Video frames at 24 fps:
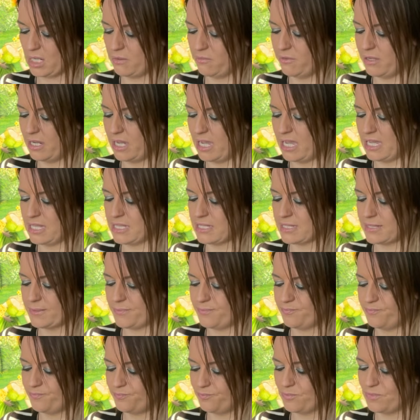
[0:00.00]
Right.
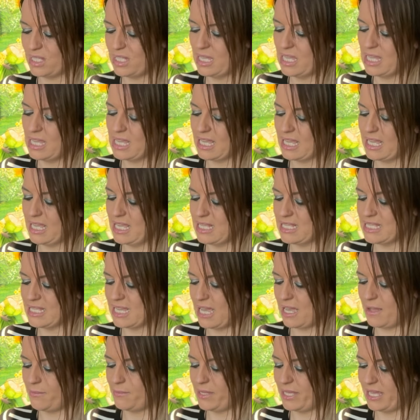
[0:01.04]
Can you
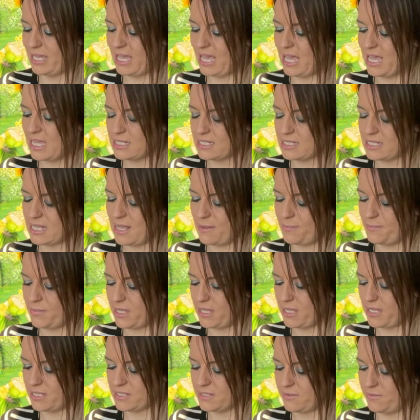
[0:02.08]
tell me, has that
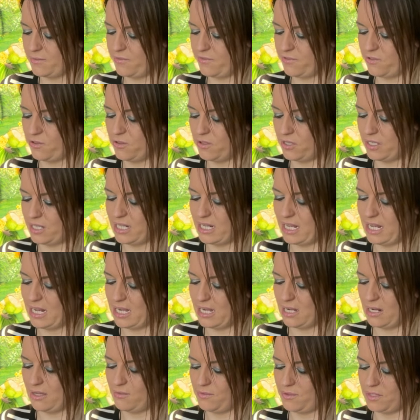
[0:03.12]
person fallen in
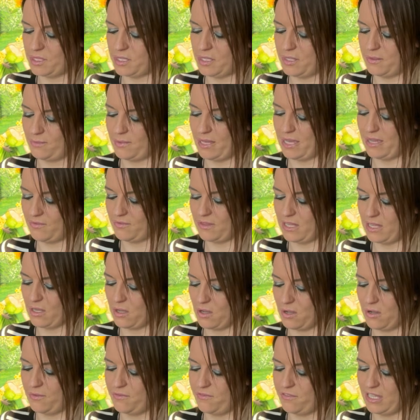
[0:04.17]
love with them? Have they
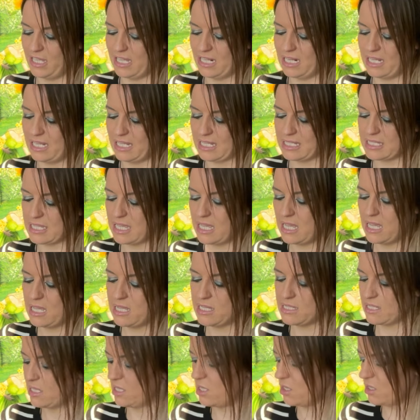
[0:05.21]
got feelings?
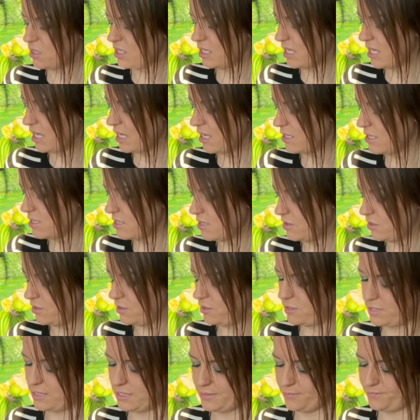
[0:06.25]
So you've got the King of
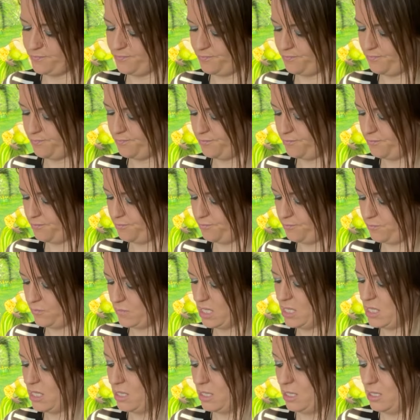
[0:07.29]
Swords.
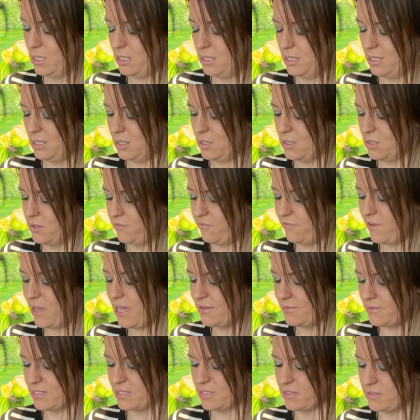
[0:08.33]
You've got the
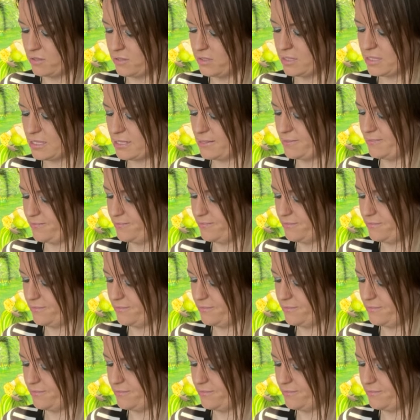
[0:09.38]
Five of Swords.